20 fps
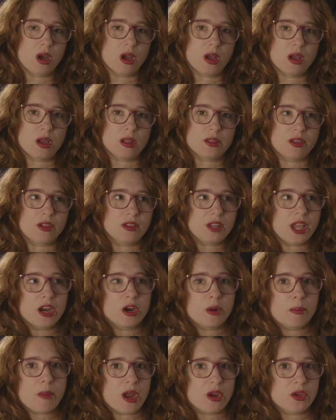The
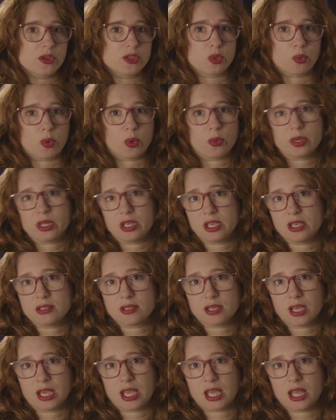later models that were
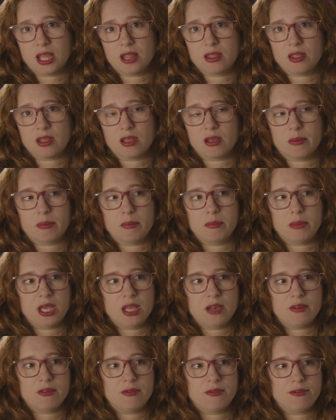released like in the
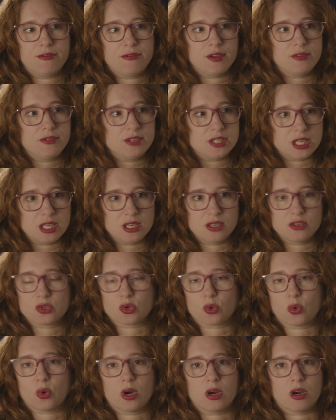mid
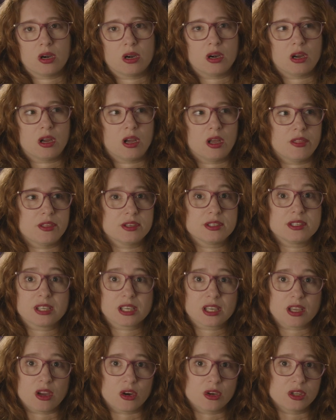50s or
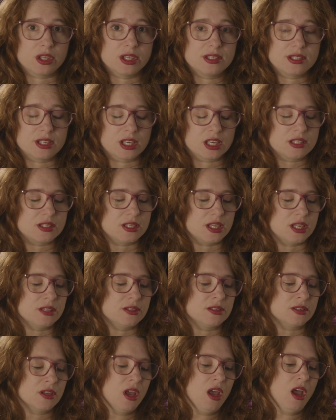the early
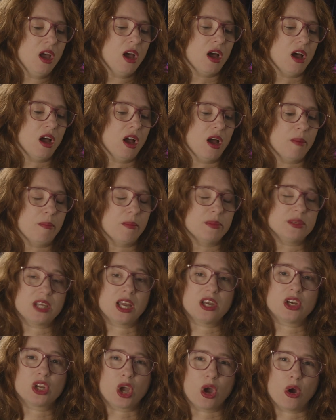60s
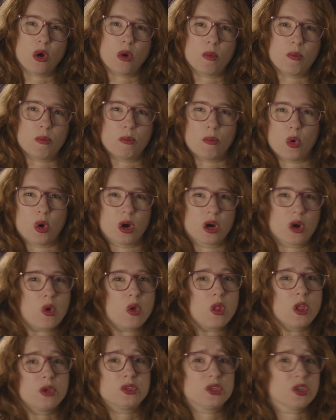tend to go more
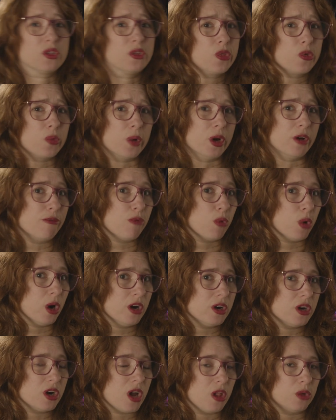close to the $300
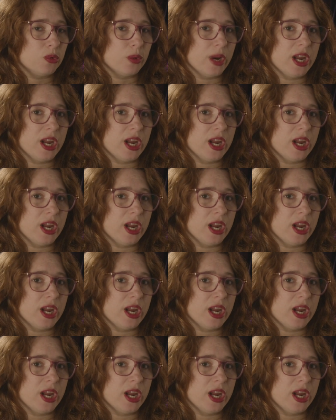or $400